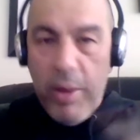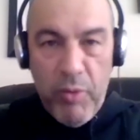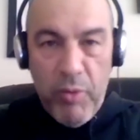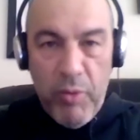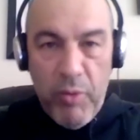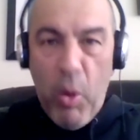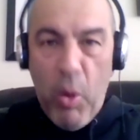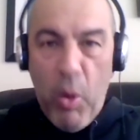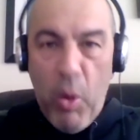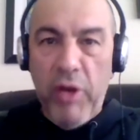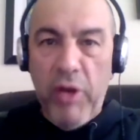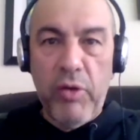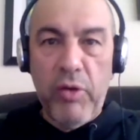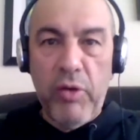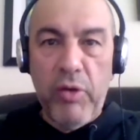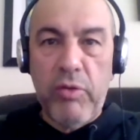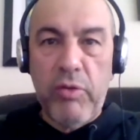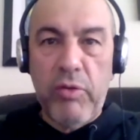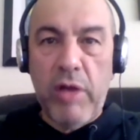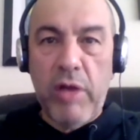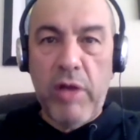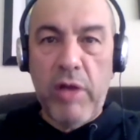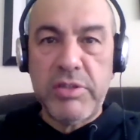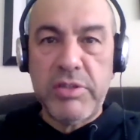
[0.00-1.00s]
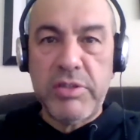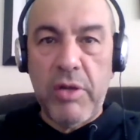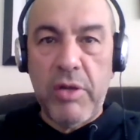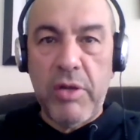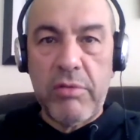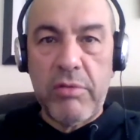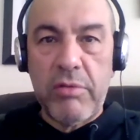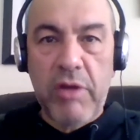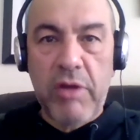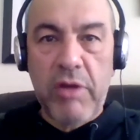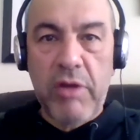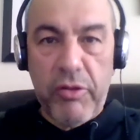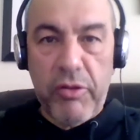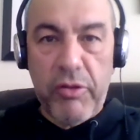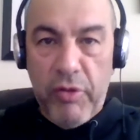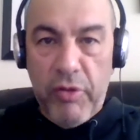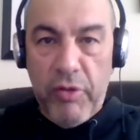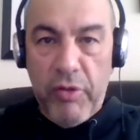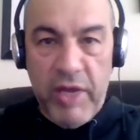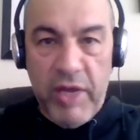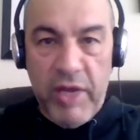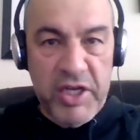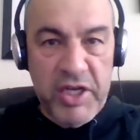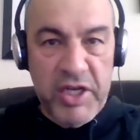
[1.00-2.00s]
one who goes on
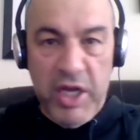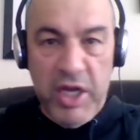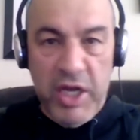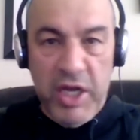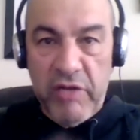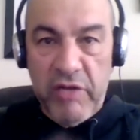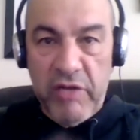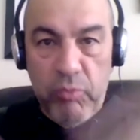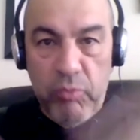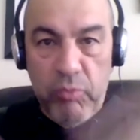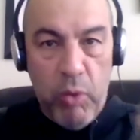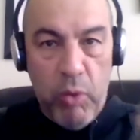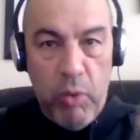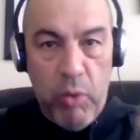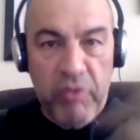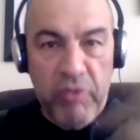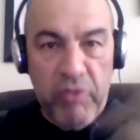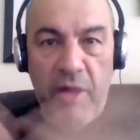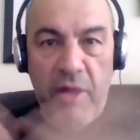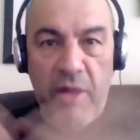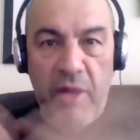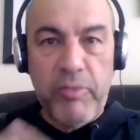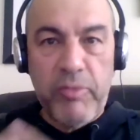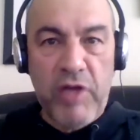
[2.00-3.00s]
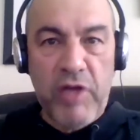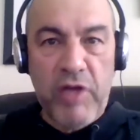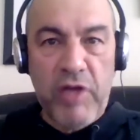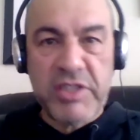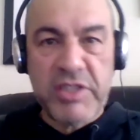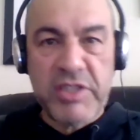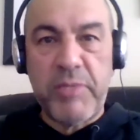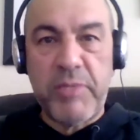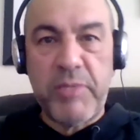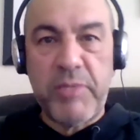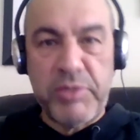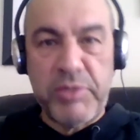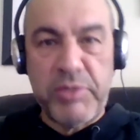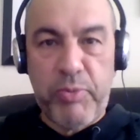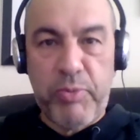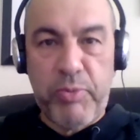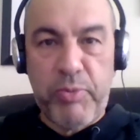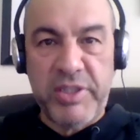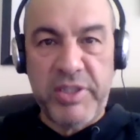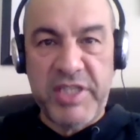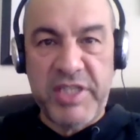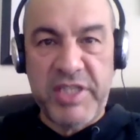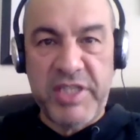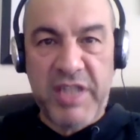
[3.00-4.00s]
Cutthroat Kitchen and one time dressed up as
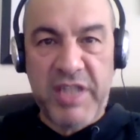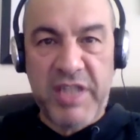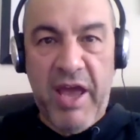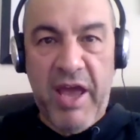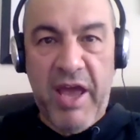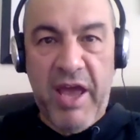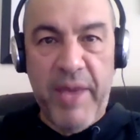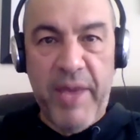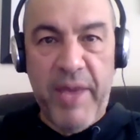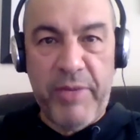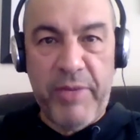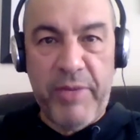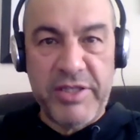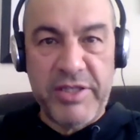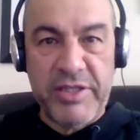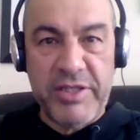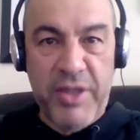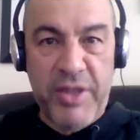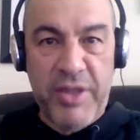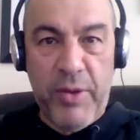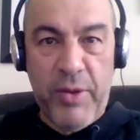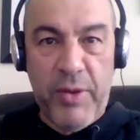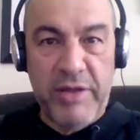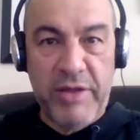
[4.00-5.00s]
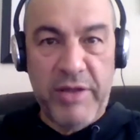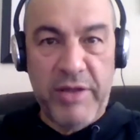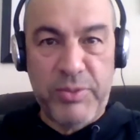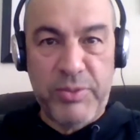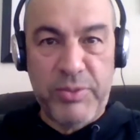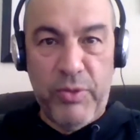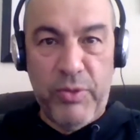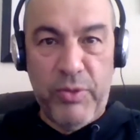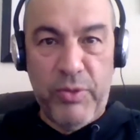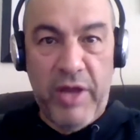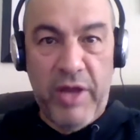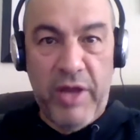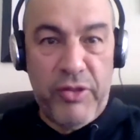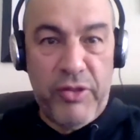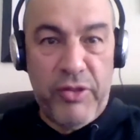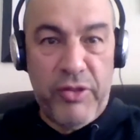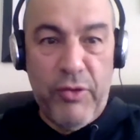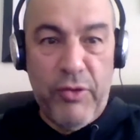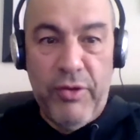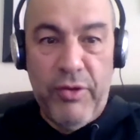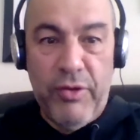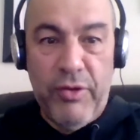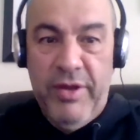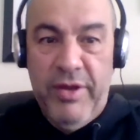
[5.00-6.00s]
Princess Leia because no one else would. And I
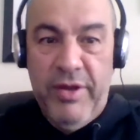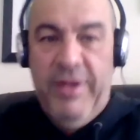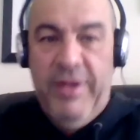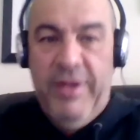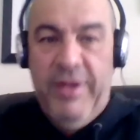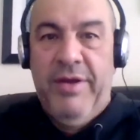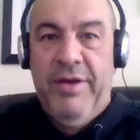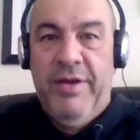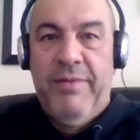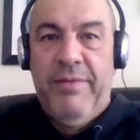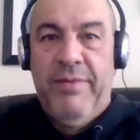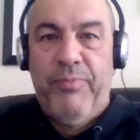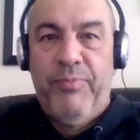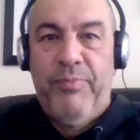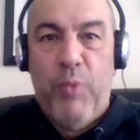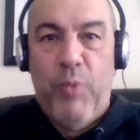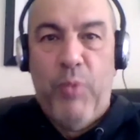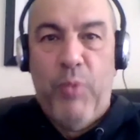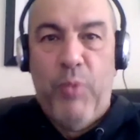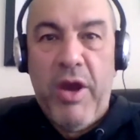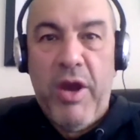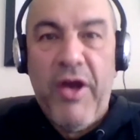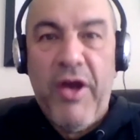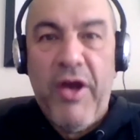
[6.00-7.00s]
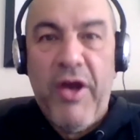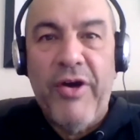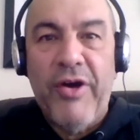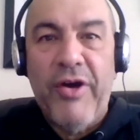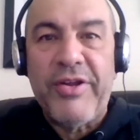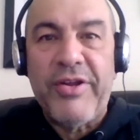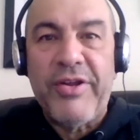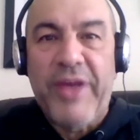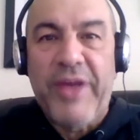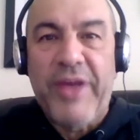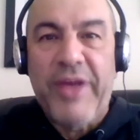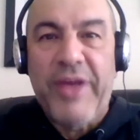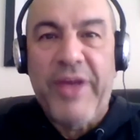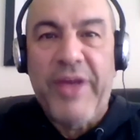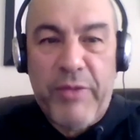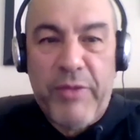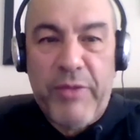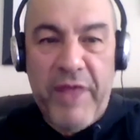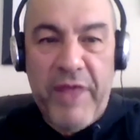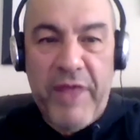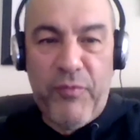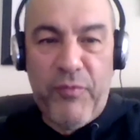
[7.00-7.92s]
thought, why not? If